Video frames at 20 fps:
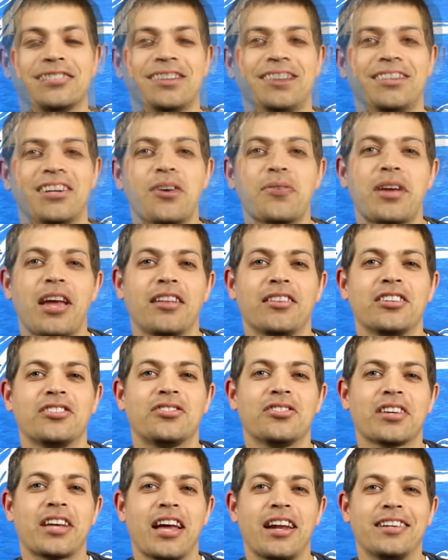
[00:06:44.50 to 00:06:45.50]
Okay, let's
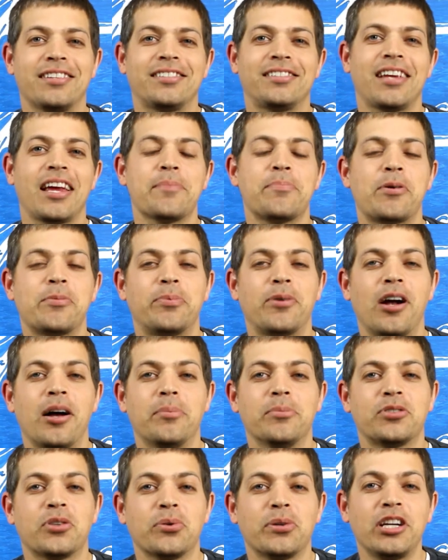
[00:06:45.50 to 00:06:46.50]
look at a sample
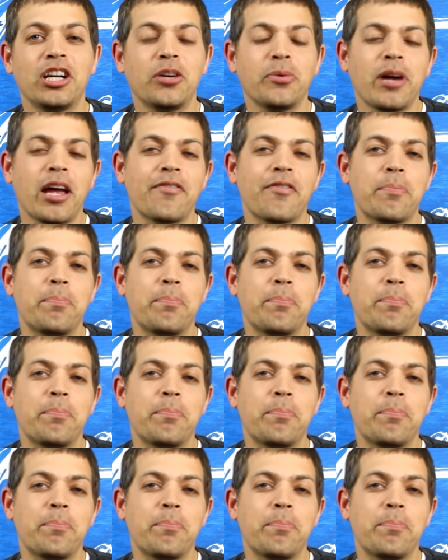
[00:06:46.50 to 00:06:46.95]
problem. So here we have a